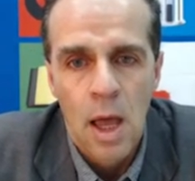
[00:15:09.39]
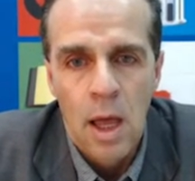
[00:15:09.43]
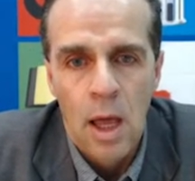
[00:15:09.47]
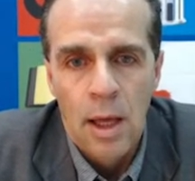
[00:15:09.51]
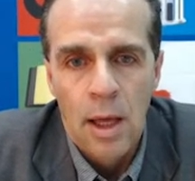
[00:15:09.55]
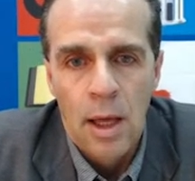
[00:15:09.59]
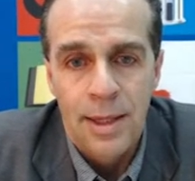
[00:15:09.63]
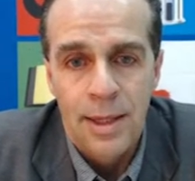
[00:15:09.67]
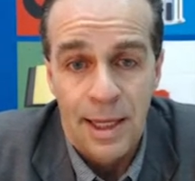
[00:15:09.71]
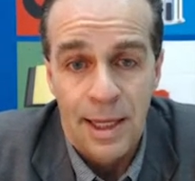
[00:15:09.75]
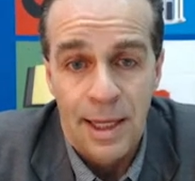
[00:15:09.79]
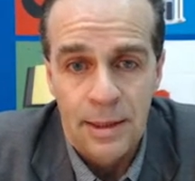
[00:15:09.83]

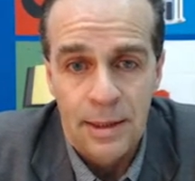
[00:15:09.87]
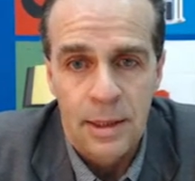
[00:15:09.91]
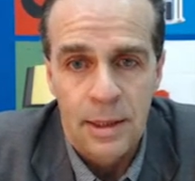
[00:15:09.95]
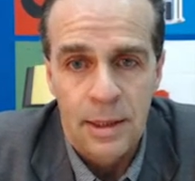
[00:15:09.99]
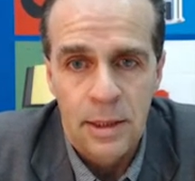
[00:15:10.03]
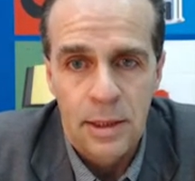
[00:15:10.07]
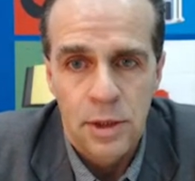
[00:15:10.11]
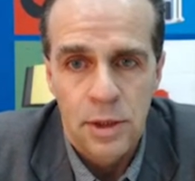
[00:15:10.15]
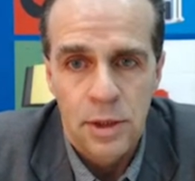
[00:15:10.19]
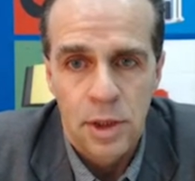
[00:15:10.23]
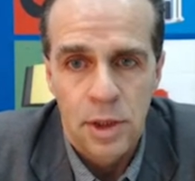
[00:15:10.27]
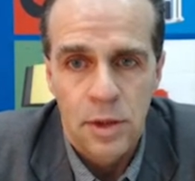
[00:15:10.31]
that can
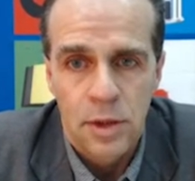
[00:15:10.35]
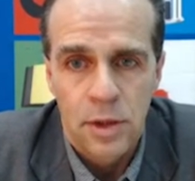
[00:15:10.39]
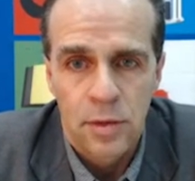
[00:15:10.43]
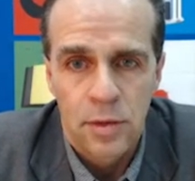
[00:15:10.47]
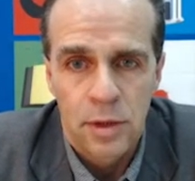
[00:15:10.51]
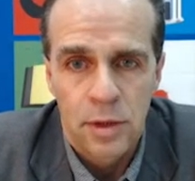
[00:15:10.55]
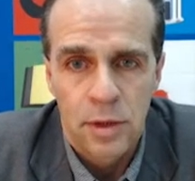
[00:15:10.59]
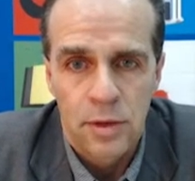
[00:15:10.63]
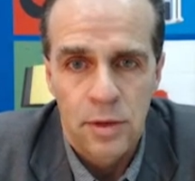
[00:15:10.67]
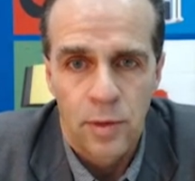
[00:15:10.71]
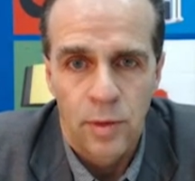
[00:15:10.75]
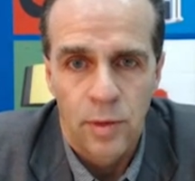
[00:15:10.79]
continue
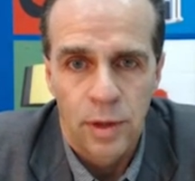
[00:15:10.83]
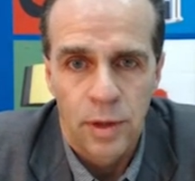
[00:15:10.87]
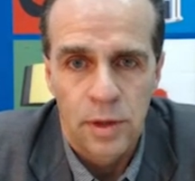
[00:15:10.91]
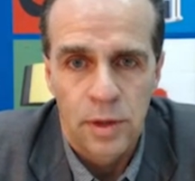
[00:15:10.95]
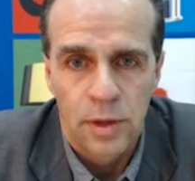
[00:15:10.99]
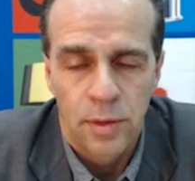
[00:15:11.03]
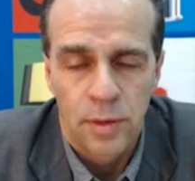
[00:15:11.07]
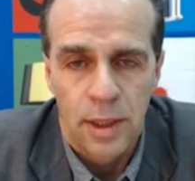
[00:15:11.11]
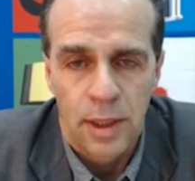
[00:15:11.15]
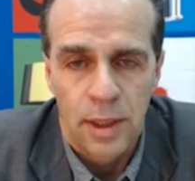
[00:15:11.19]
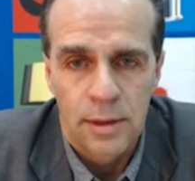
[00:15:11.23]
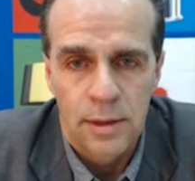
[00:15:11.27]
this work so
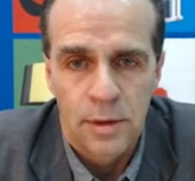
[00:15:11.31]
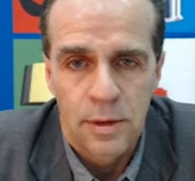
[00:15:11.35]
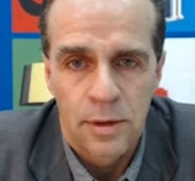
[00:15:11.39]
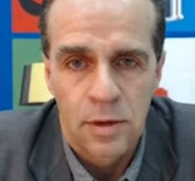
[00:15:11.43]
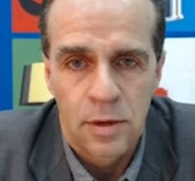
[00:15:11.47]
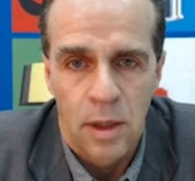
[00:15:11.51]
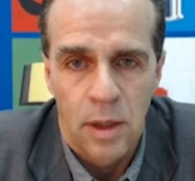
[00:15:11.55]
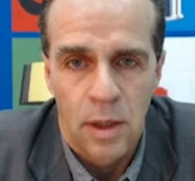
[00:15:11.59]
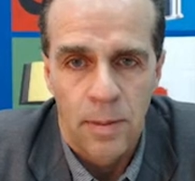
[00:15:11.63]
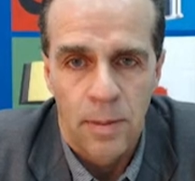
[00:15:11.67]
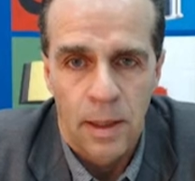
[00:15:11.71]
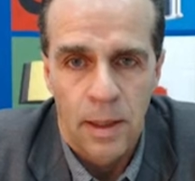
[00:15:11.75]
it doesn't
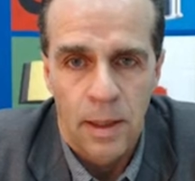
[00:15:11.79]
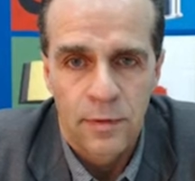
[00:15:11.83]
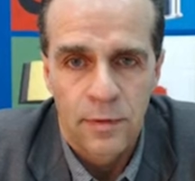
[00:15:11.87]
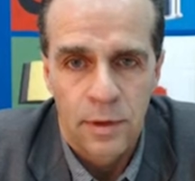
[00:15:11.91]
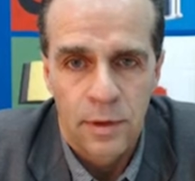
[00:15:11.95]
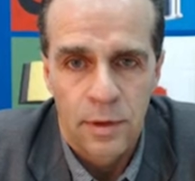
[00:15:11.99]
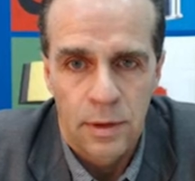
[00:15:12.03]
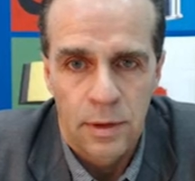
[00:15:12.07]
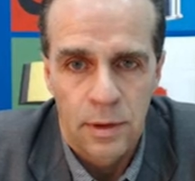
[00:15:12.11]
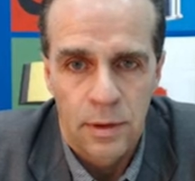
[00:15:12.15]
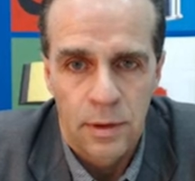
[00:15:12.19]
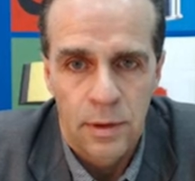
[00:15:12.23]
stop
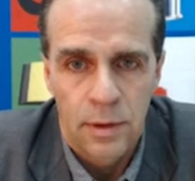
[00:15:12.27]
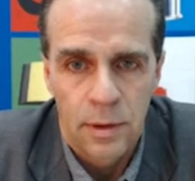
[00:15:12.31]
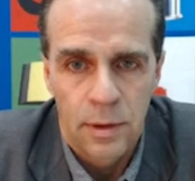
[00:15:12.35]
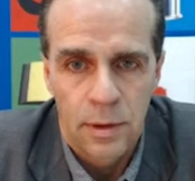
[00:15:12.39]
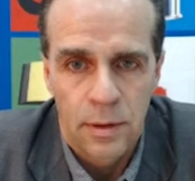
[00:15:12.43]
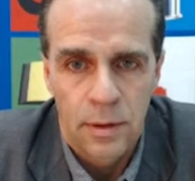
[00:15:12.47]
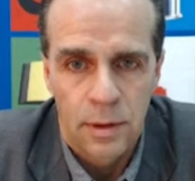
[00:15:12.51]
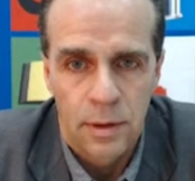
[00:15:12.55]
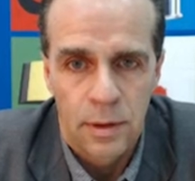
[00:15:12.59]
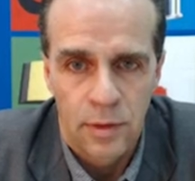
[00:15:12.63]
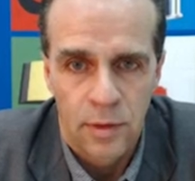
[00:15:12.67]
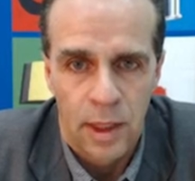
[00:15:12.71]
after
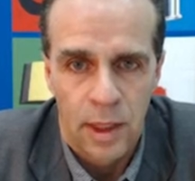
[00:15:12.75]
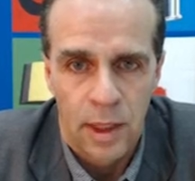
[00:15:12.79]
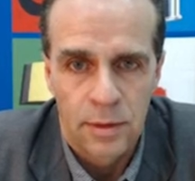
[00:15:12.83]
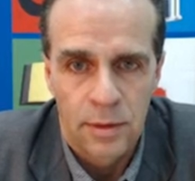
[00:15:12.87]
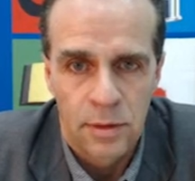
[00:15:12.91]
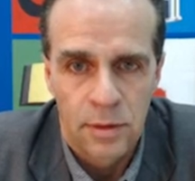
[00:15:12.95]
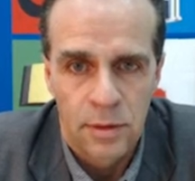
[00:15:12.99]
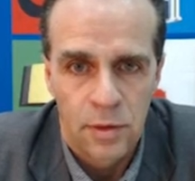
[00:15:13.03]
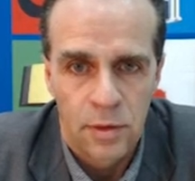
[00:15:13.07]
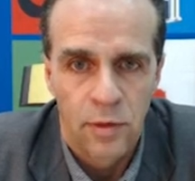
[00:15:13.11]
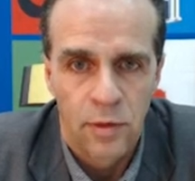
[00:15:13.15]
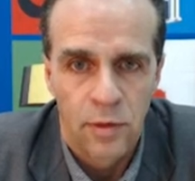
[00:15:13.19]
the grant
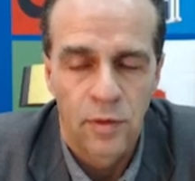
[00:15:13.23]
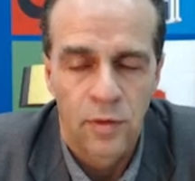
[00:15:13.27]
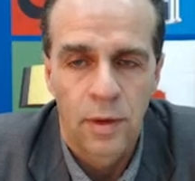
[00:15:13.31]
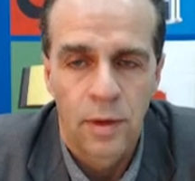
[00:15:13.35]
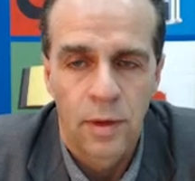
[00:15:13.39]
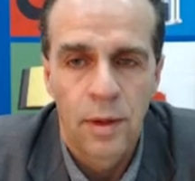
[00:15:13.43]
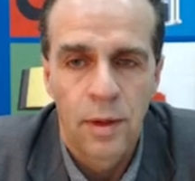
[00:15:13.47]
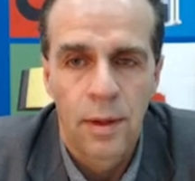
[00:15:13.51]
is over.